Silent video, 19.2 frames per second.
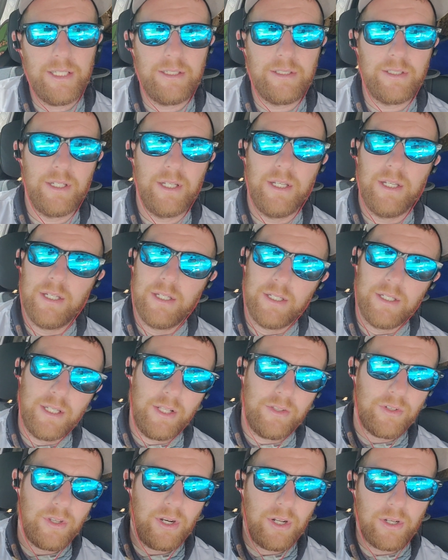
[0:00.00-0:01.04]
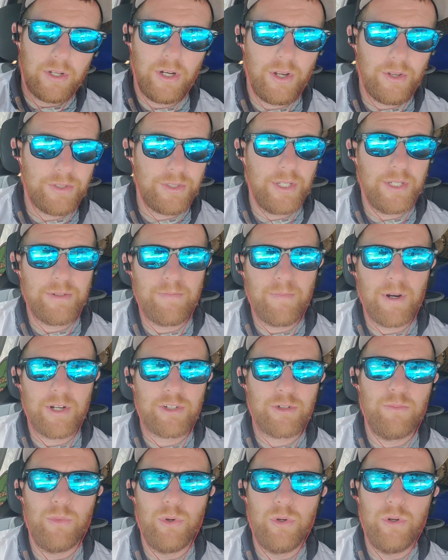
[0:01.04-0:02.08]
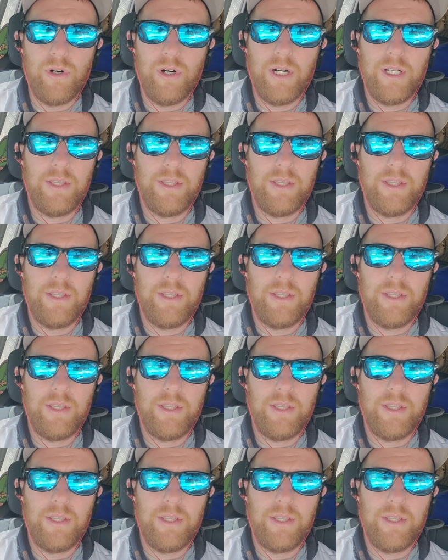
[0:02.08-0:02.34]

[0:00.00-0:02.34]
and it's going to cost this much more.